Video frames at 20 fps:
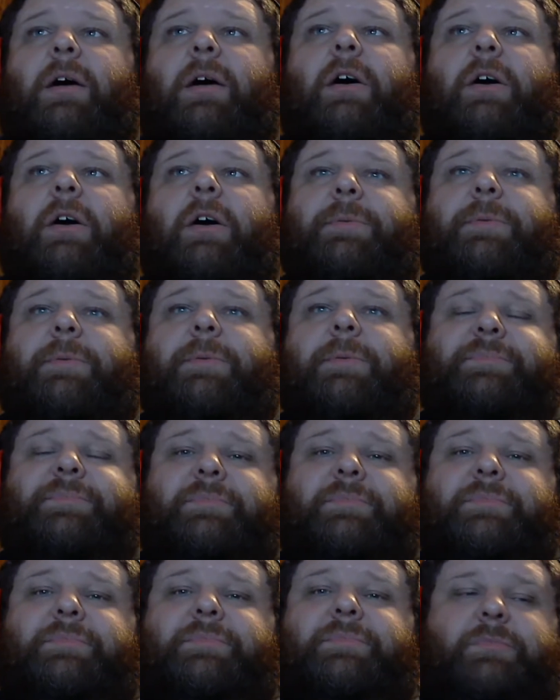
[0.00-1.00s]
Um,
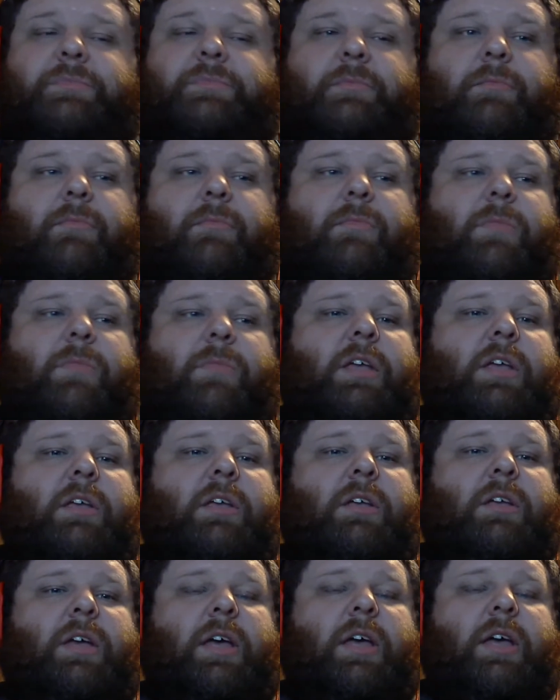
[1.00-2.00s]

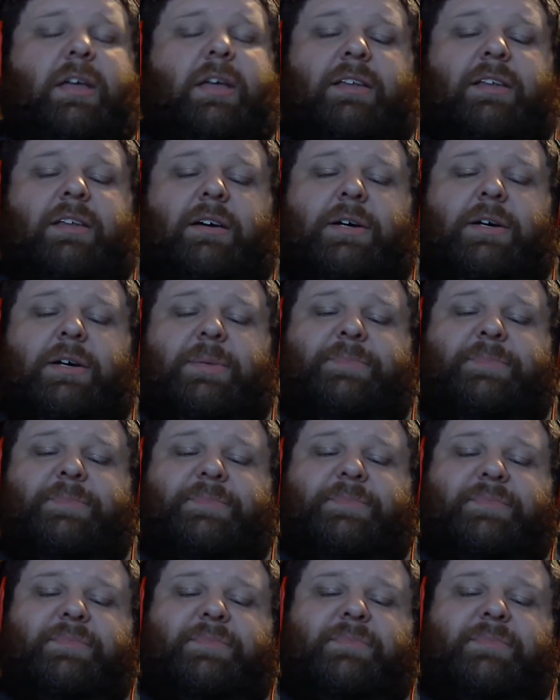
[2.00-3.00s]
and
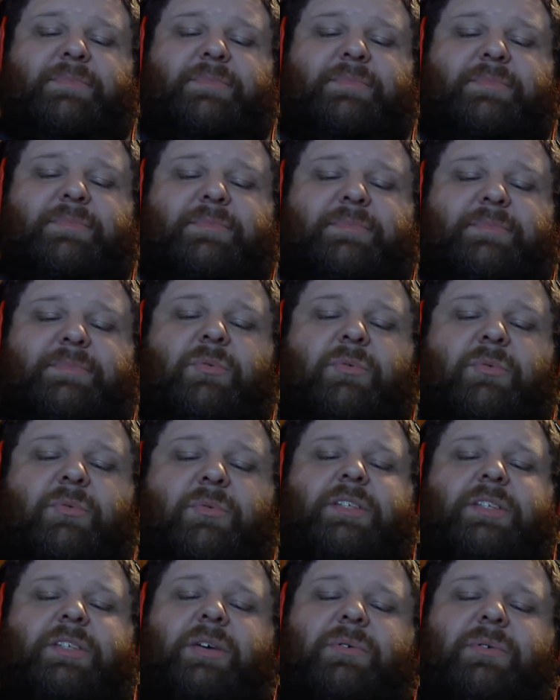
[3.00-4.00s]
we
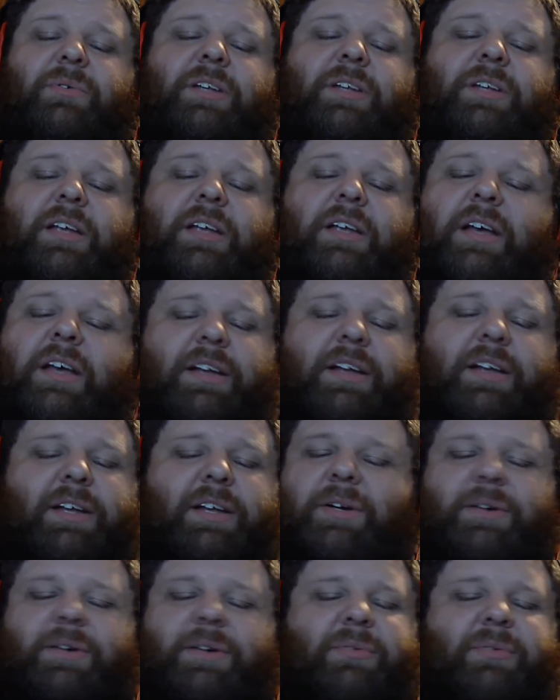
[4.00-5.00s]
were doing,
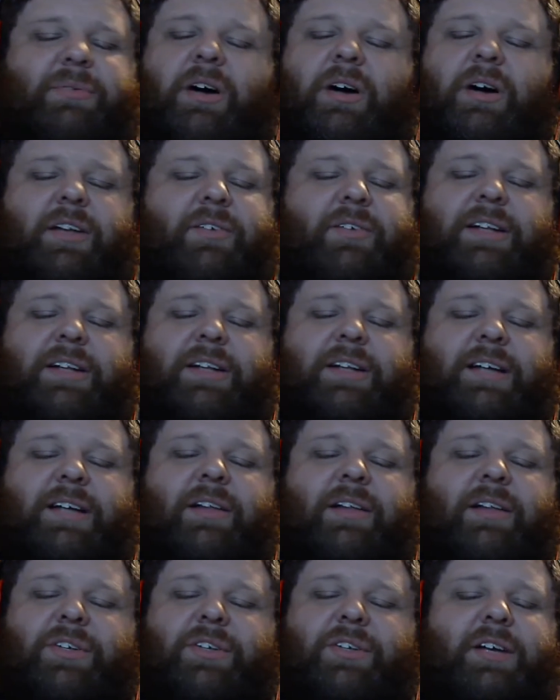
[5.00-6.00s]
we were walking around
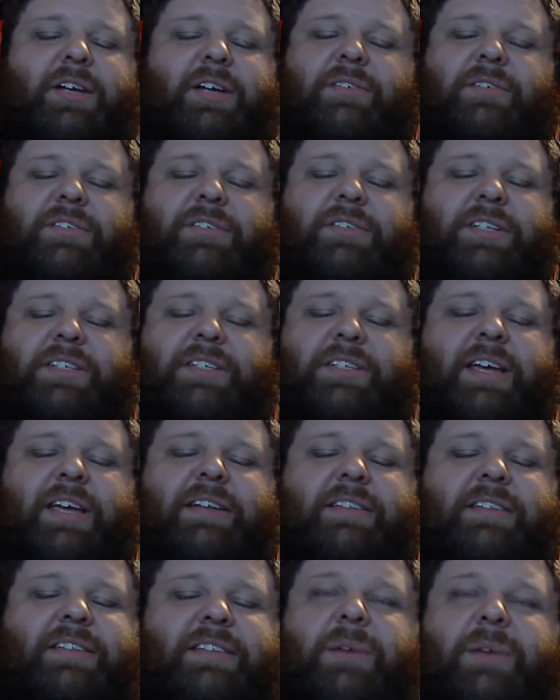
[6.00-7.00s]
Dollar General just
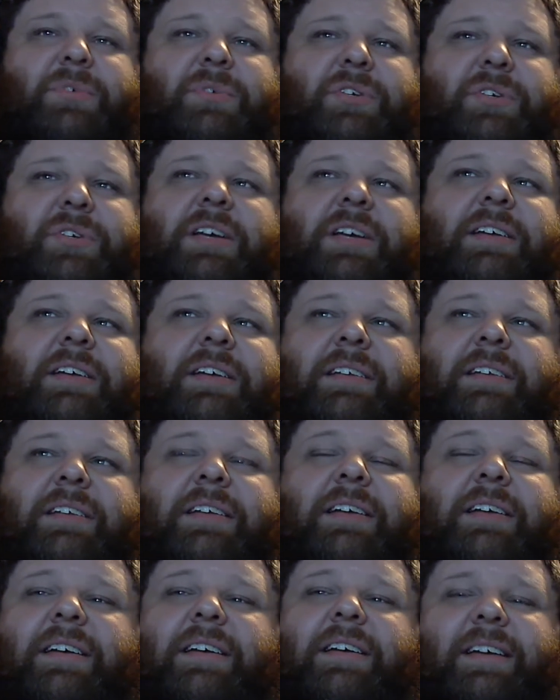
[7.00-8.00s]
saying dumb shit,
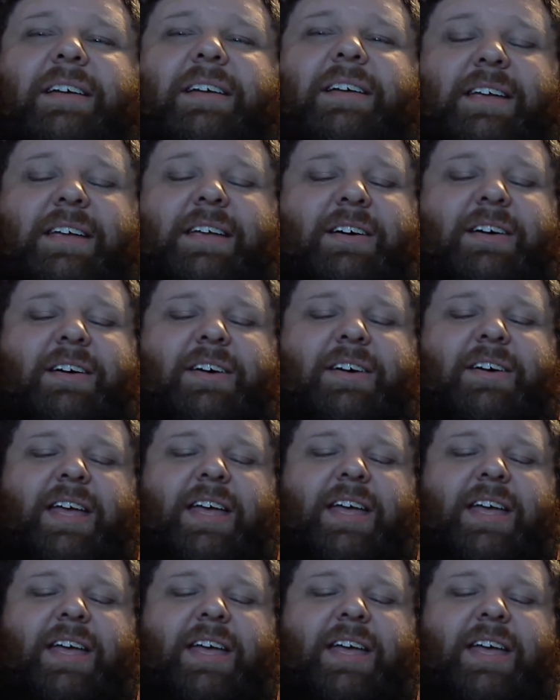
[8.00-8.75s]
you know.